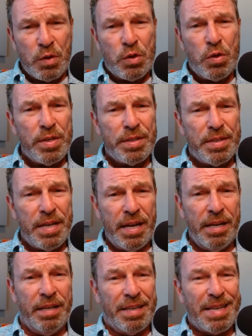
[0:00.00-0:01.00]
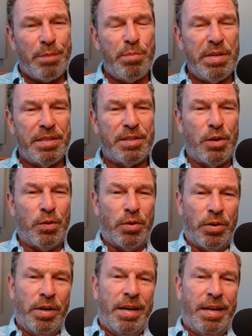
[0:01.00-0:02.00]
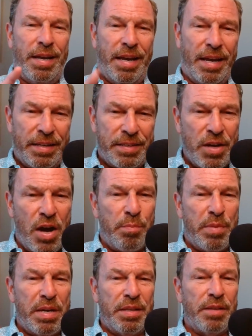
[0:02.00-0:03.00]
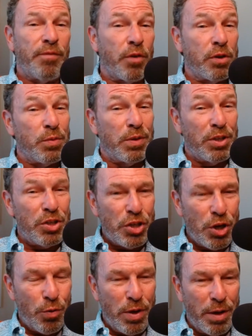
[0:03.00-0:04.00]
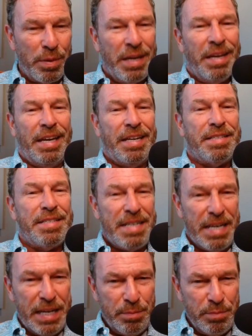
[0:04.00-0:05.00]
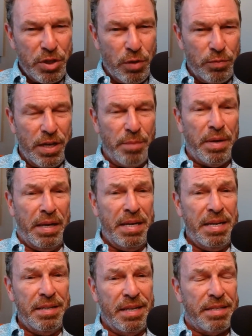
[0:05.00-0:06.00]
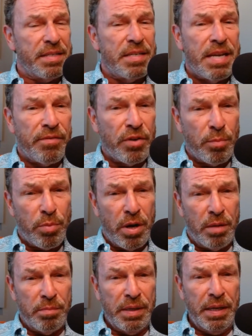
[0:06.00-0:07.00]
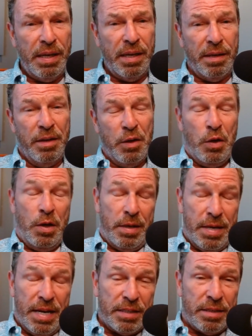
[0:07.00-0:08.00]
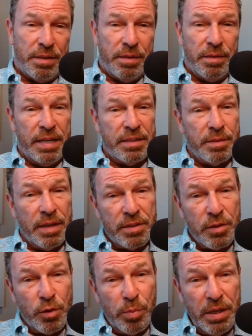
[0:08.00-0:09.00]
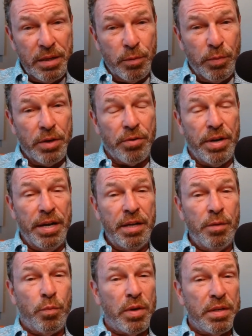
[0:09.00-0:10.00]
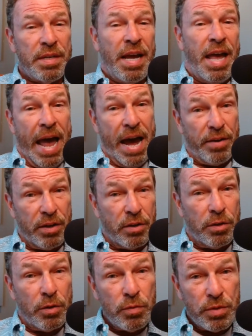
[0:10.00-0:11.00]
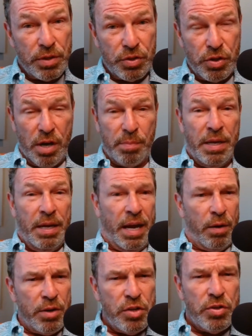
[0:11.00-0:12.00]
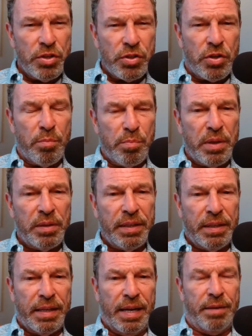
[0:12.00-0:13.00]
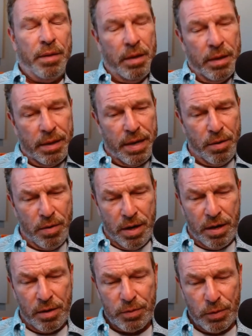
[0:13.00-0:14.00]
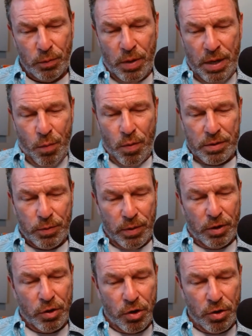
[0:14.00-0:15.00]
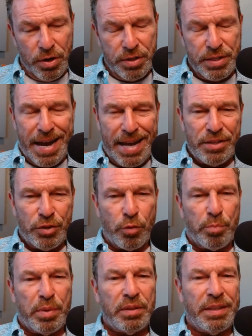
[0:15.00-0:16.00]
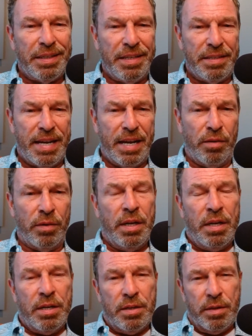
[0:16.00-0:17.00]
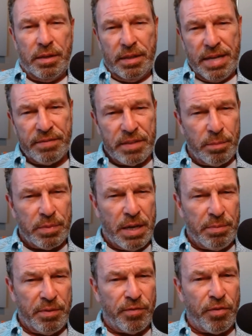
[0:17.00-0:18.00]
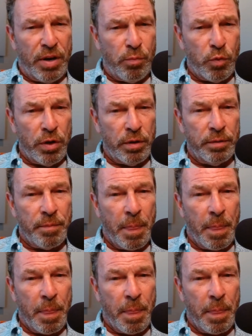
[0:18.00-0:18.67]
To this day, that business owner has not been the first one to show up. His team shows up, and he it's never a problem again. Next next S O P that we created was how to close the shop, and you just start building that. Now, I also want to encourage, as you're building these out, have some type of framework.